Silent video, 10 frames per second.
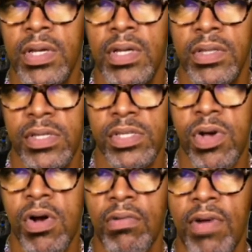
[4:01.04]
the
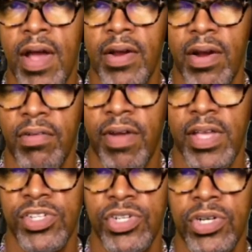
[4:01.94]
songwriter,
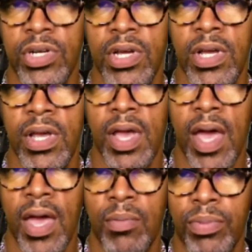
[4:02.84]
arranger,
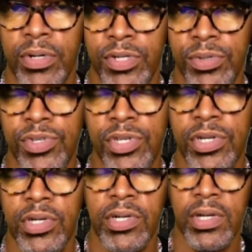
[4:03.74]
and
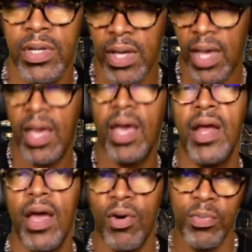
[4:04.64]
producer. And
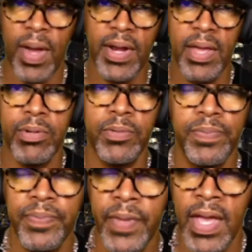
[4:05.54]
I own my label.
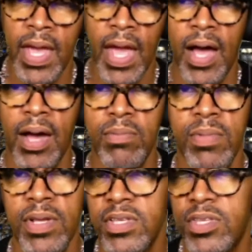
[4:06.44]

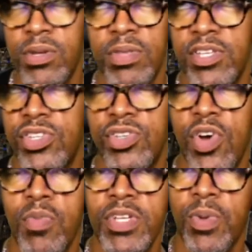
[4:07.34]
So there's
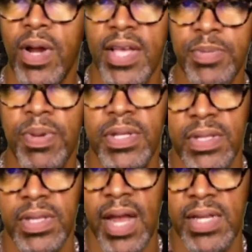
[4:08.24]
so much work. I spend
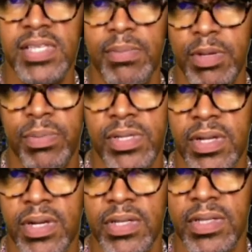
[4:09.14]

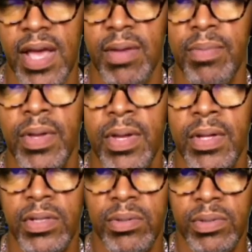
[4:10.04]
90-something% of the time
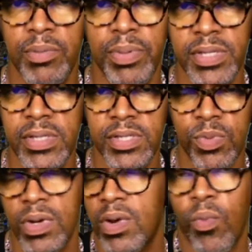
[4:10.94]
doing the business
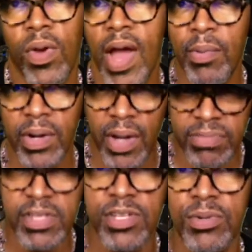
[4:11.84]
when what I would love
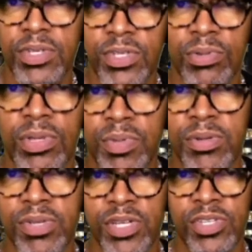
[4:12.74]
to do is do the
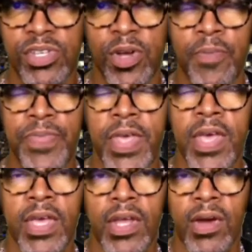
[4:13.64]
music. So,
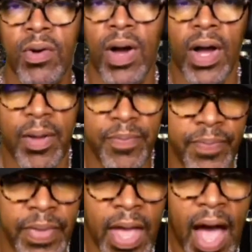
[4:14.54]
I'm
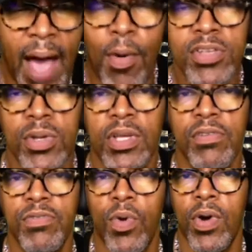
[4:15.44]
also
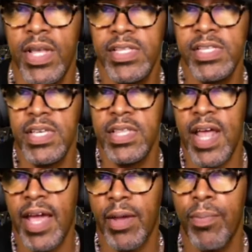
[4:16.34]
looking for an entity that
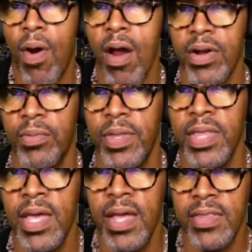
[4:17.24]
I can partner with
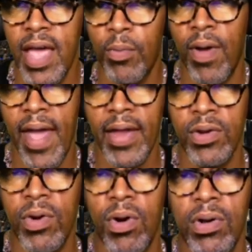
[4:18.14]
that will
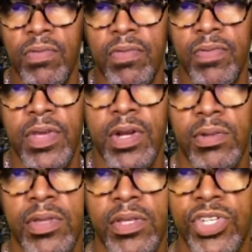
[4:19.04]
handle all of,
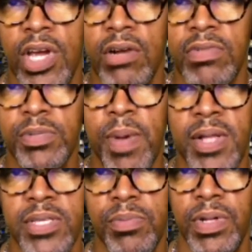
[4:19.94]
the shared
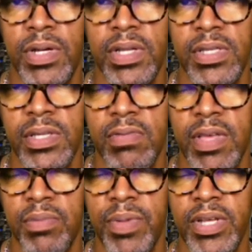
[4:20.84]
responsibilities of the
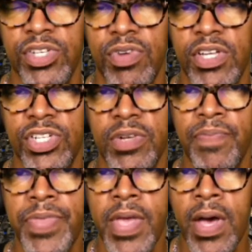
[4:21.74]
administration
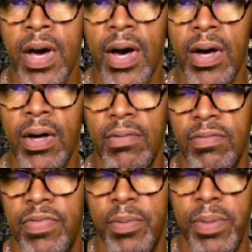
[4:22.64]
of
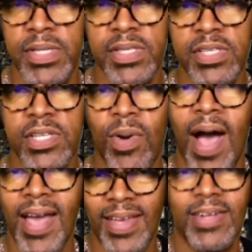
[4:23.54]
the business so
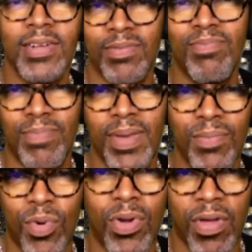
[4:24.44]
I can be
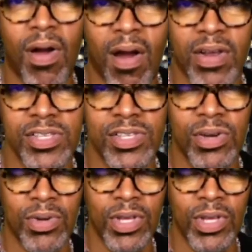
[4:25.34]
more the artist. So,